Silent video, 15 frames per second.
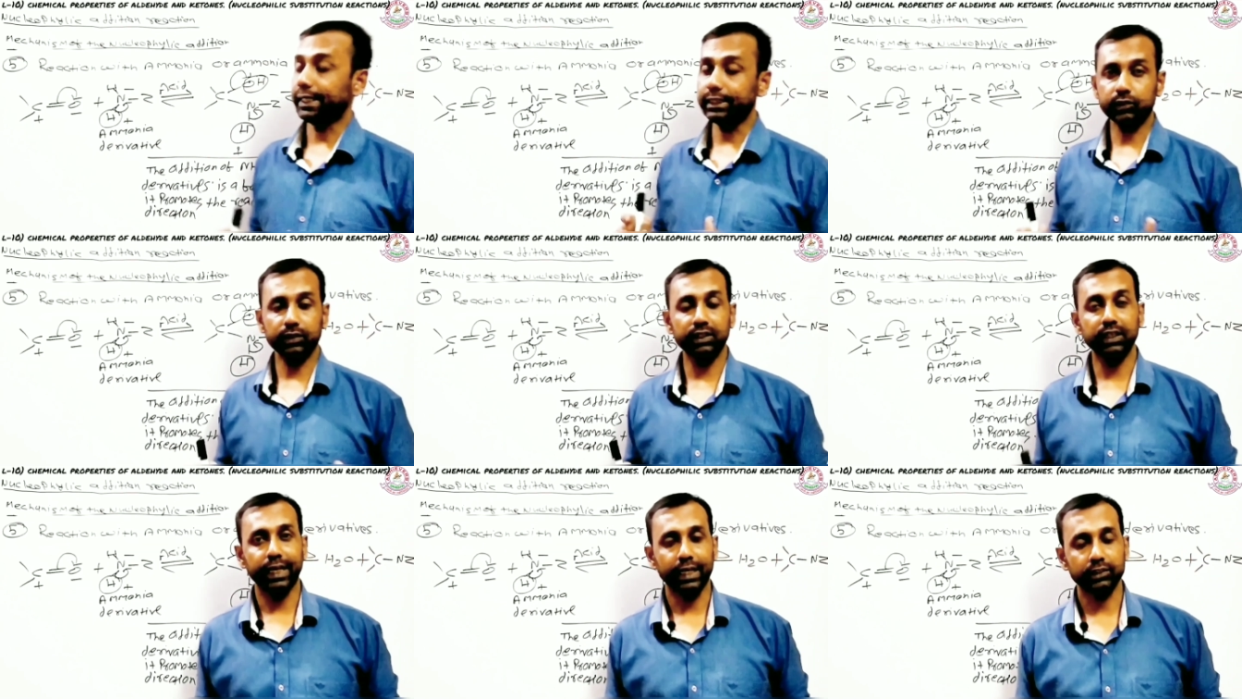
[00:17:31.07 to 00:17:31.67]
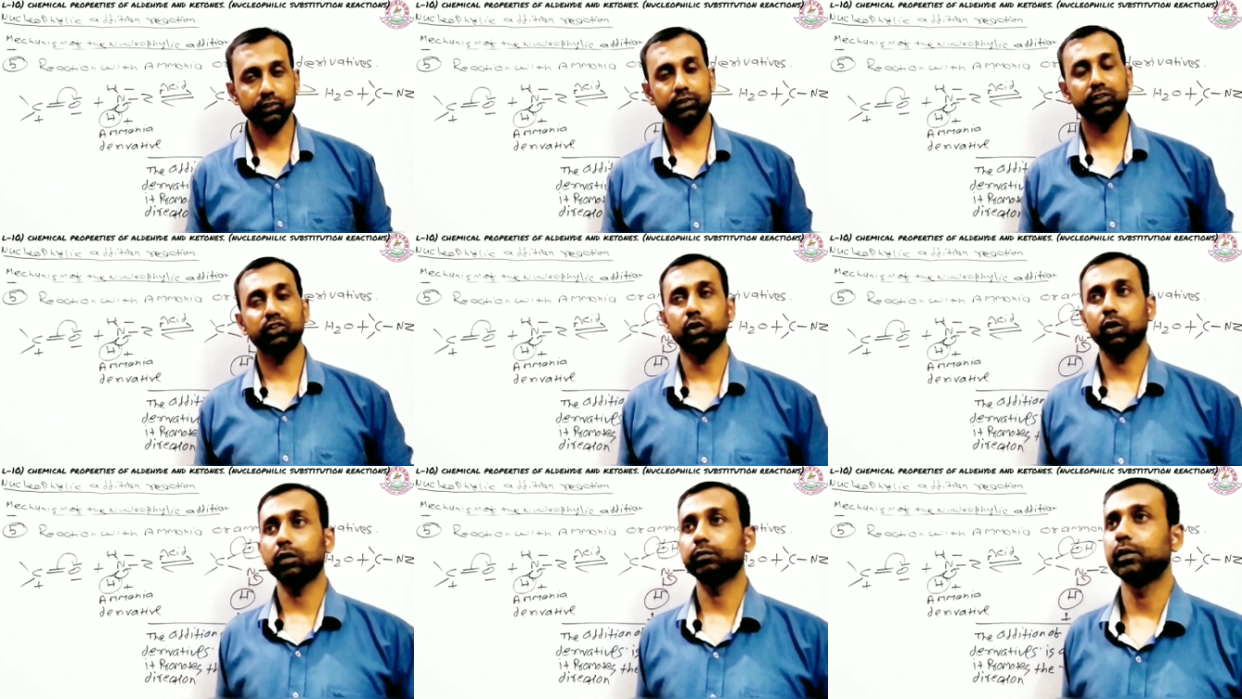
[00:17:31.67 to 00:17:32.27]
addition
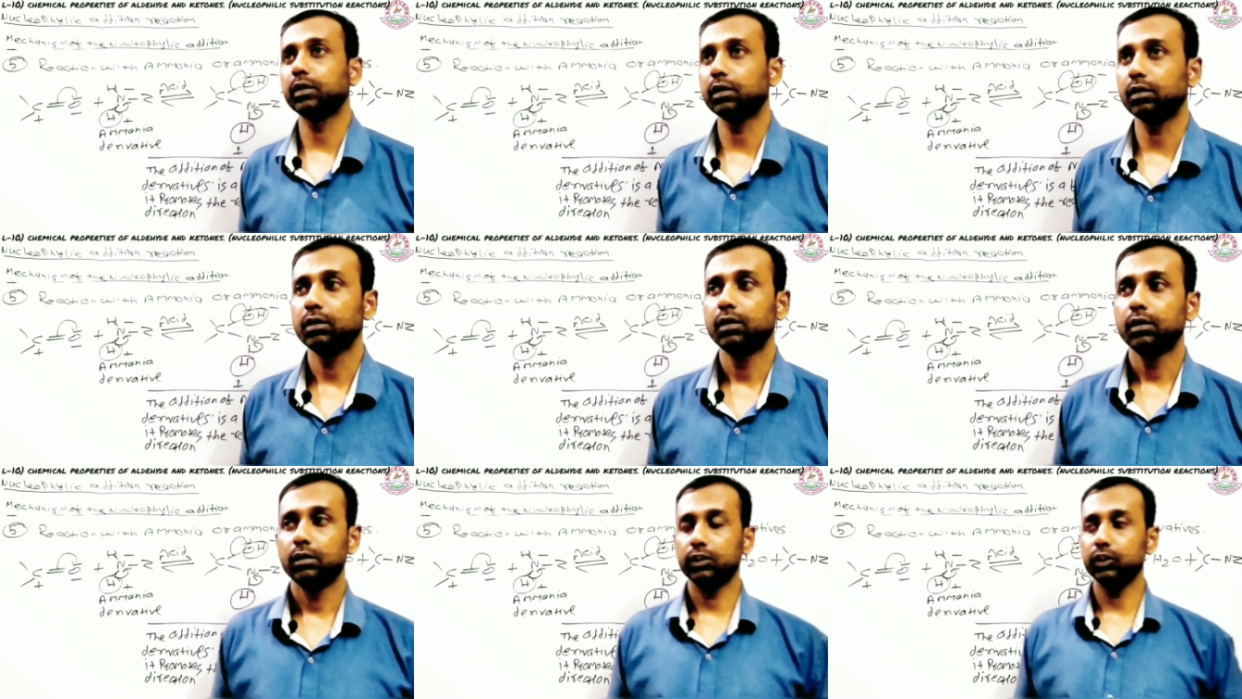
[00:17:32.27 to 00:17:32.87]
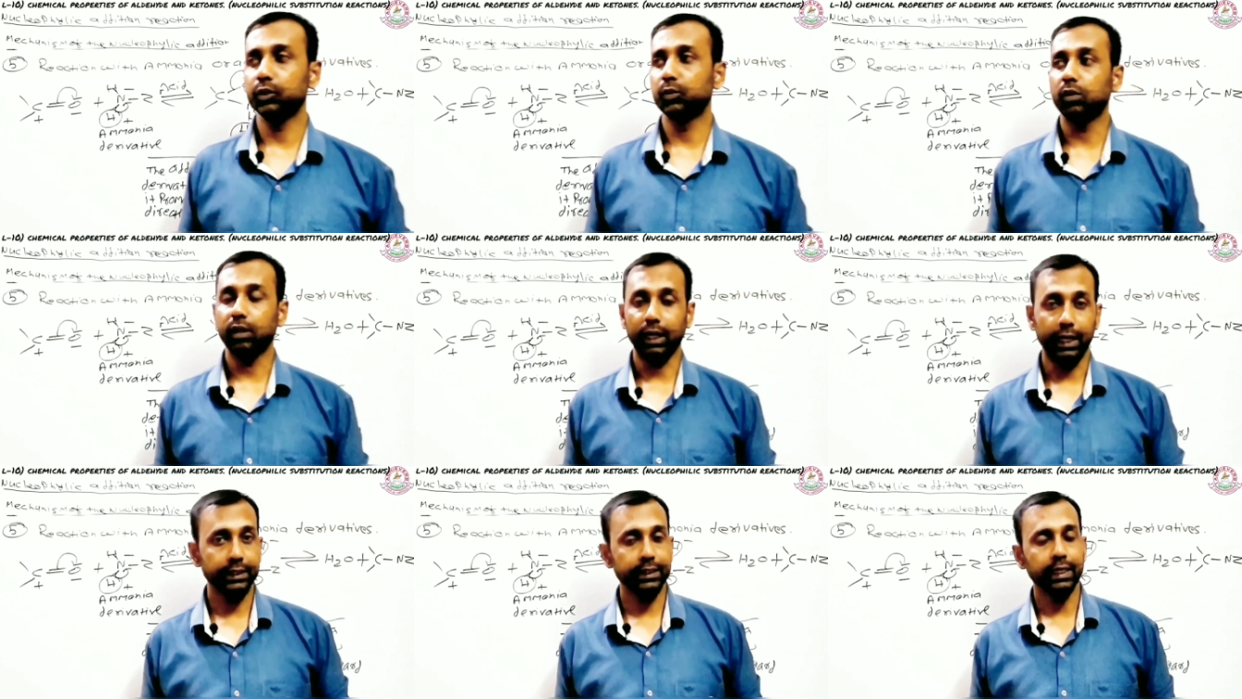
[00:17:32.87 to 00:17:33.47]
reactions of
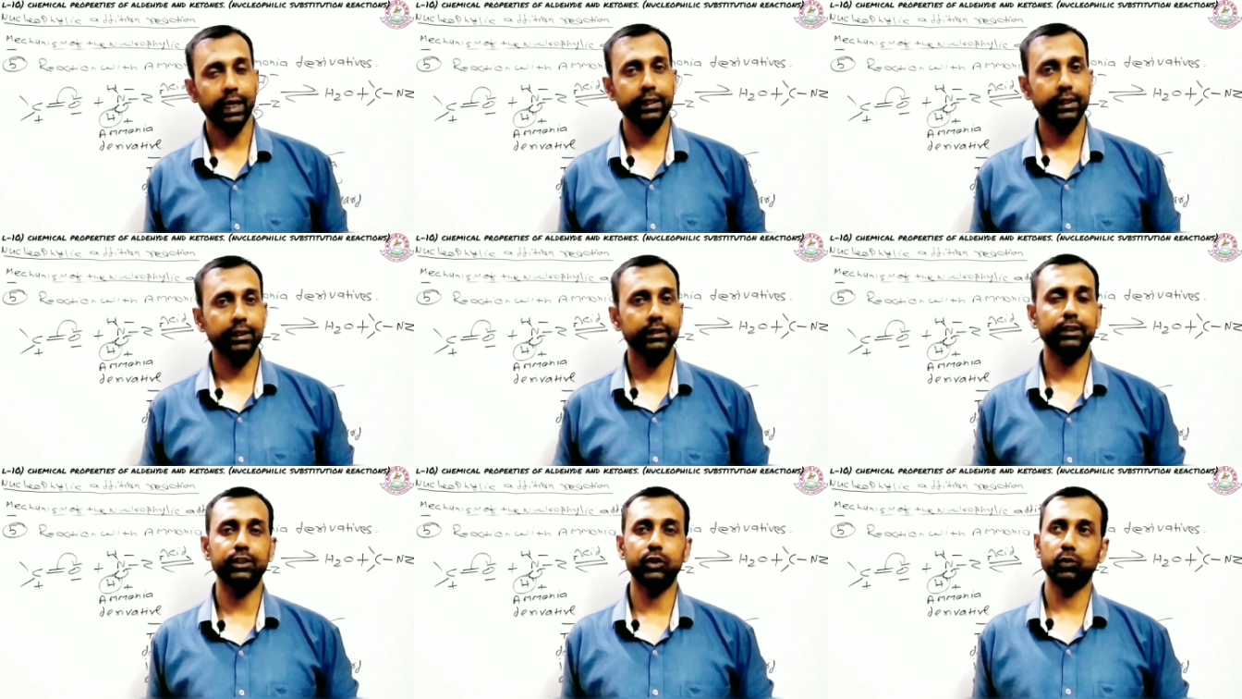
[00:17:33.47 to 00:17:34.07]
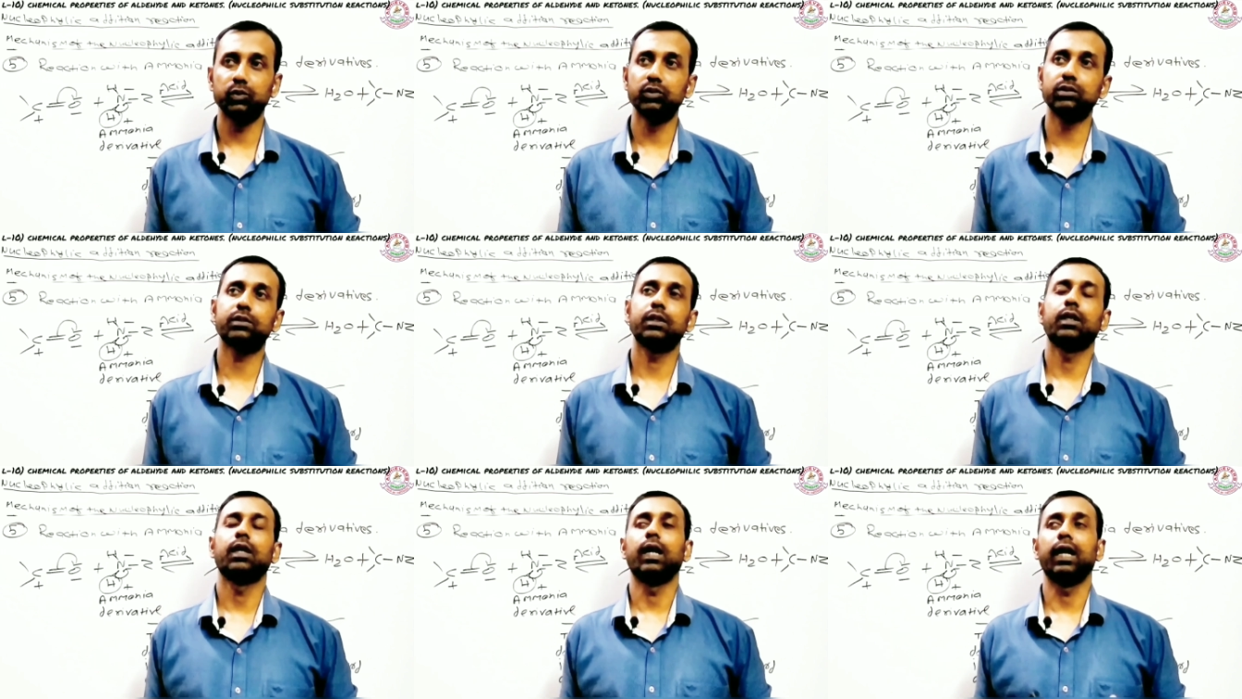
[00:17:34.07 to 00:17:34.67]
aldehyde and
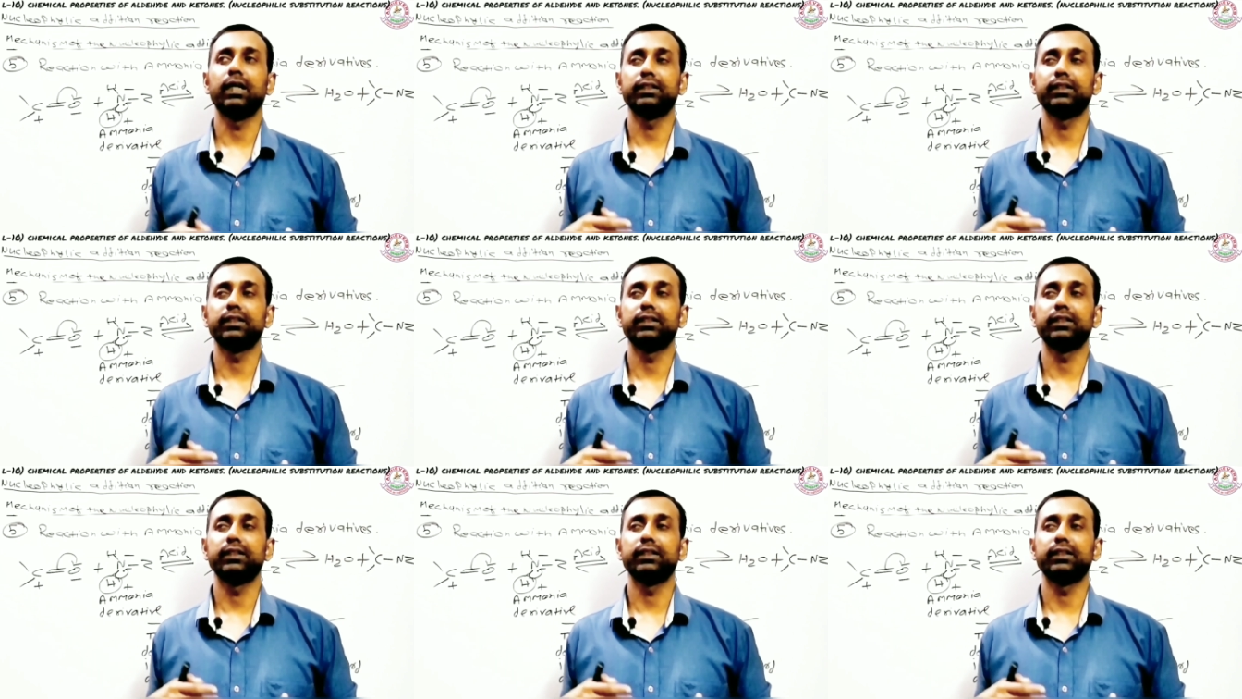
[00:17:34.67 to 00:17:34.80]
ketones,